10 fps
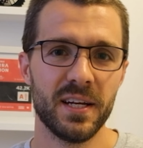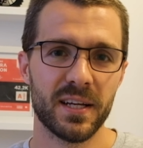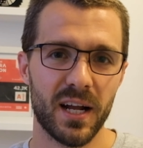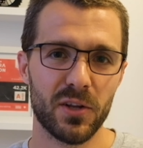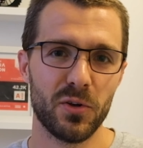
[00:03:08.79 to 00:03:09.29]

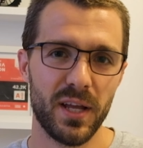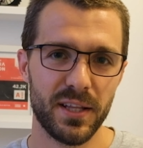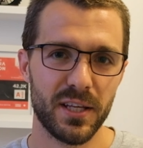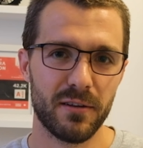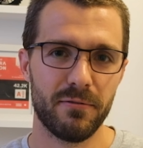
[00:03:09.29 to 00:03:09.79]

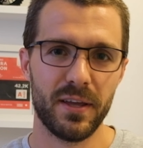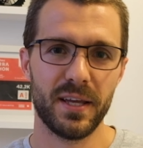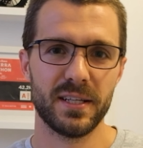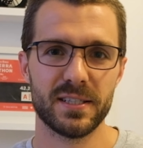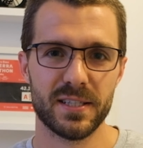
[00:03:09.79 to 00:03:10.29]
calculating
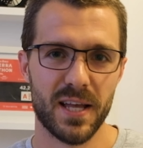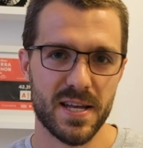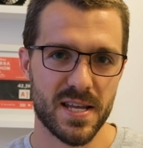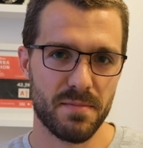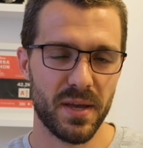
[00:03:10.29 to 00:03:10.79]
things
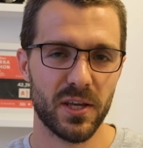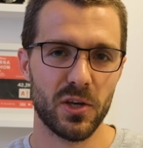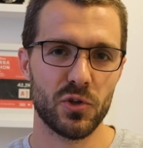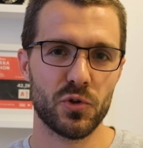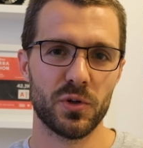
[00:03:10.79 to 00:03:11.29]
and
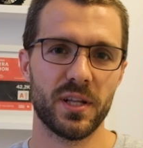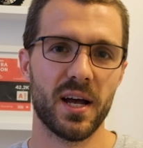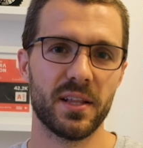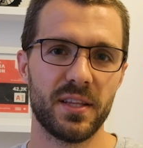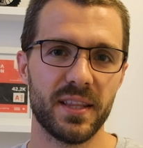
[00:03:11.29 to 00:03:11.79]
making sure
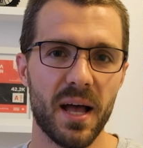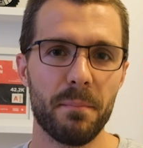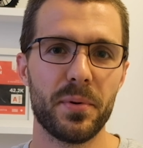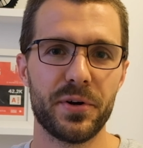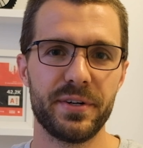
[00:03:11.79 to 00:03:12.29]
that the
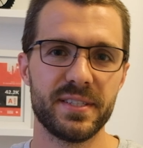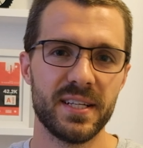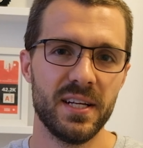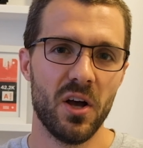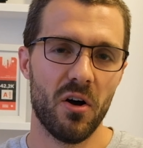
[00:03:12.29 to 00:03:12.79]
numbers